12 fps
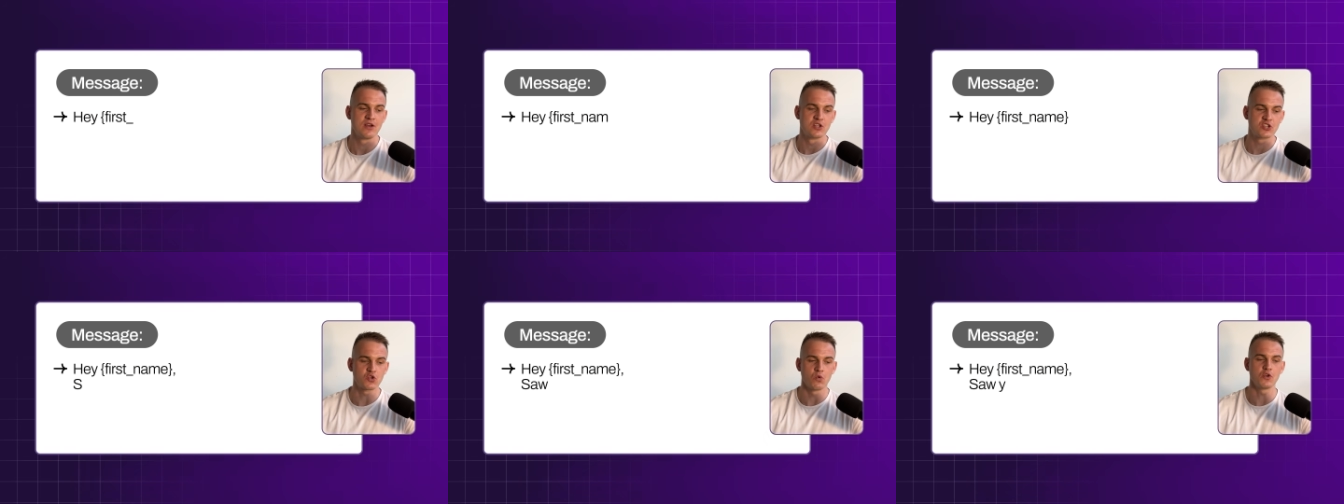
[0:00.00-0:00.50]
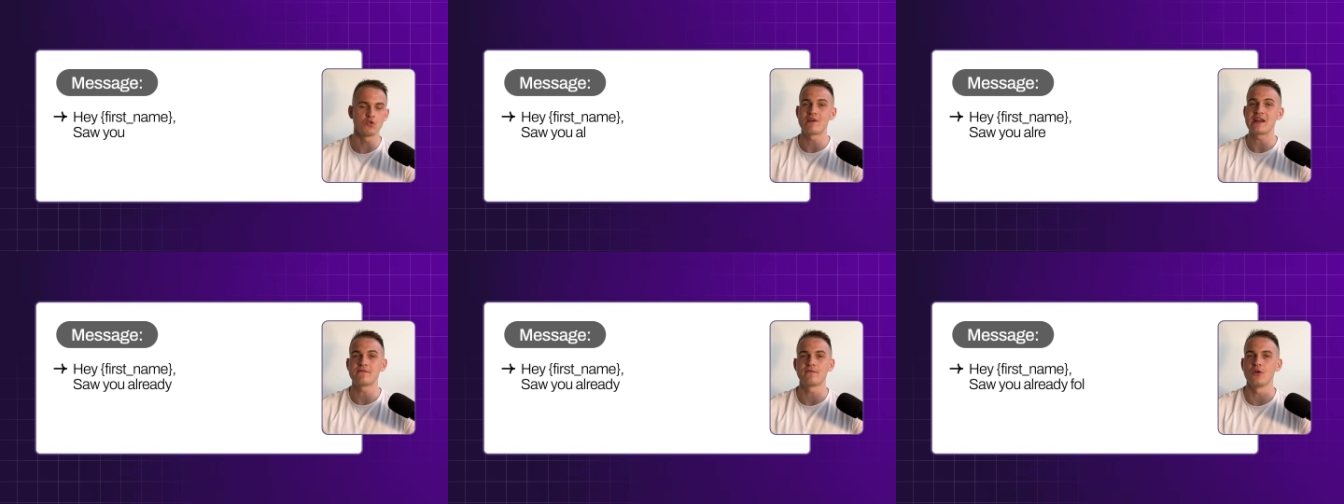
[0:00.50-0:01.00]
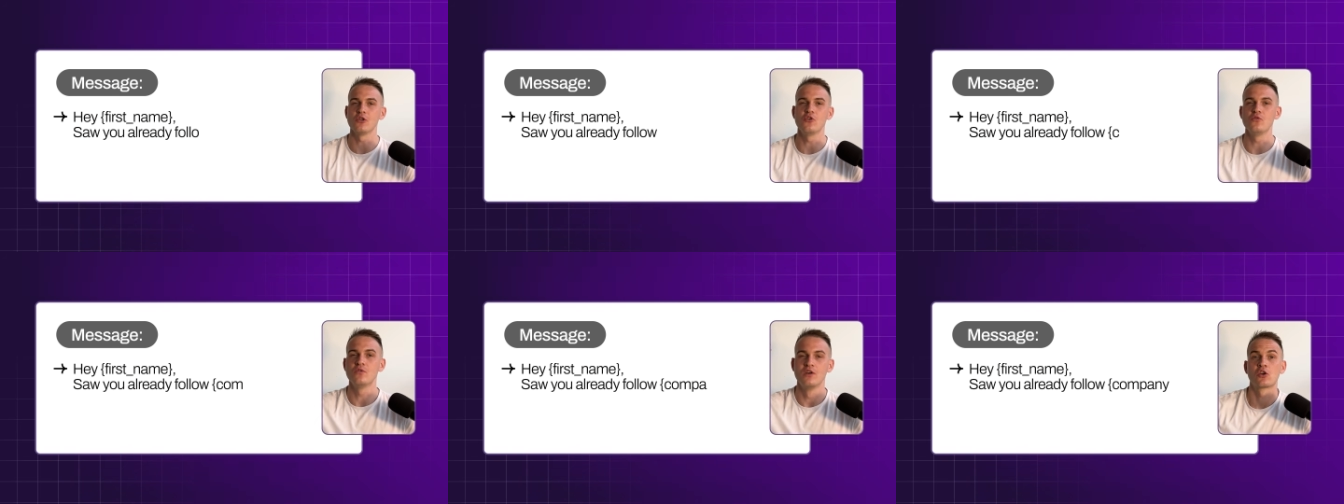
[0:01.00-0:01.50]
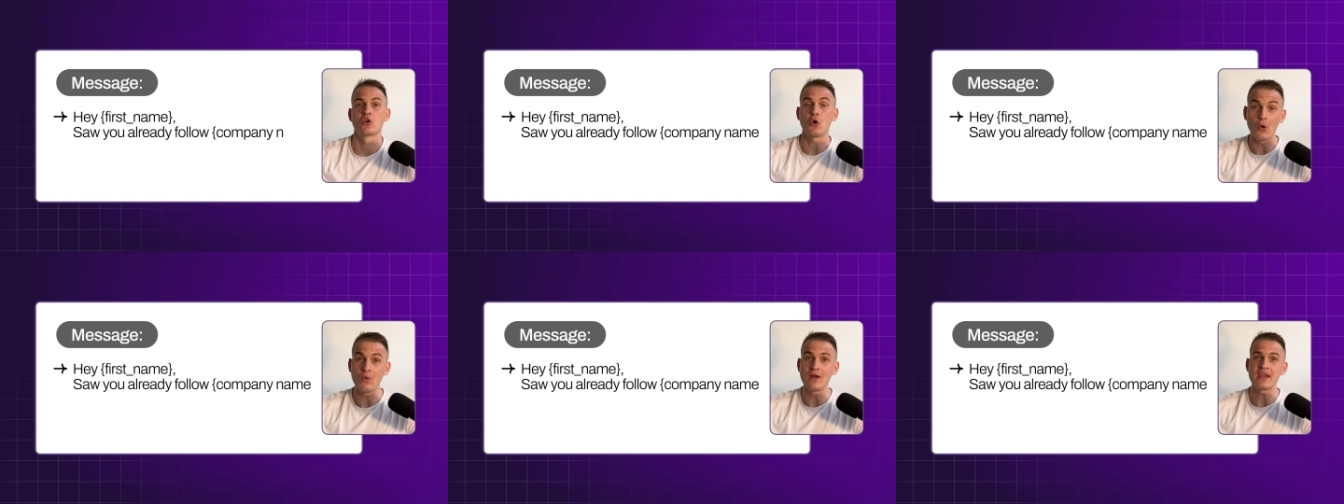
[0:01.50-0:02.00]
saw you already follow
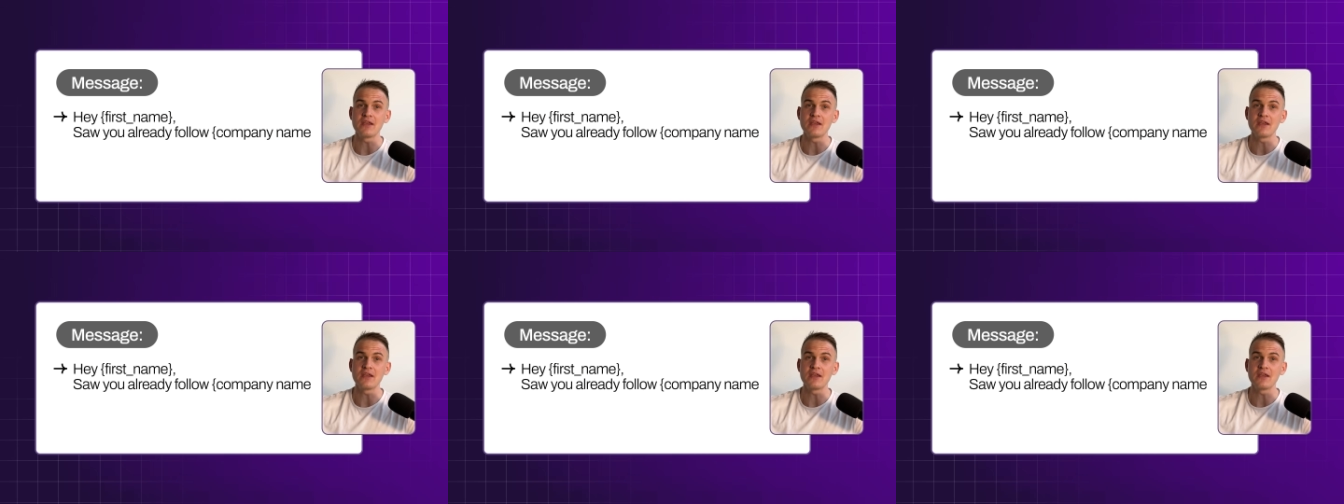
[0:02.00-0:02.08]
Cooley,